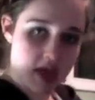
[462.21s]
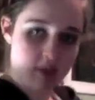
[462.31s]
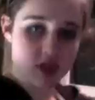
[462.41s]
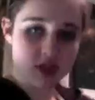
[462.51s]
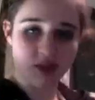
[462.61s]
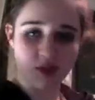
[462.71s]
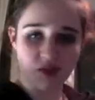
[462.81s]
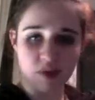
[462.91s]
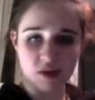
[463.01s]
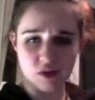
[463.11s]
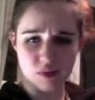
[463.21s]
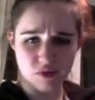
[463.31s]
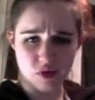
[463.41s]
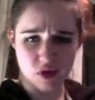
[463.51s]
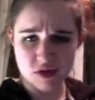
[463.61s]
km just like we've been
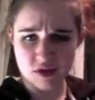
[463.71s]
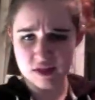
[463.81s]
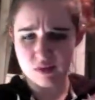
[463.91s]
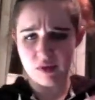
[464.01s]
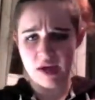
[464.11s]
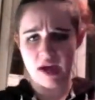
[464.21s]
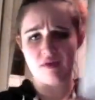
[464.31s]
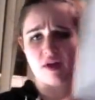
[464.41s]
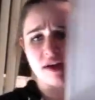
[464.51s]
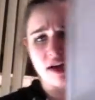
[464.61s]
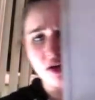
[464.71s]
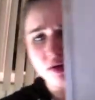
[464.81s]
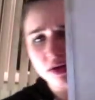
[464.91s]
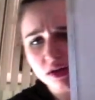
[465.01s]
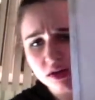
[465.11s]
doing before. So this is what we have right
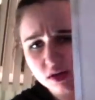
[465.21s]
now.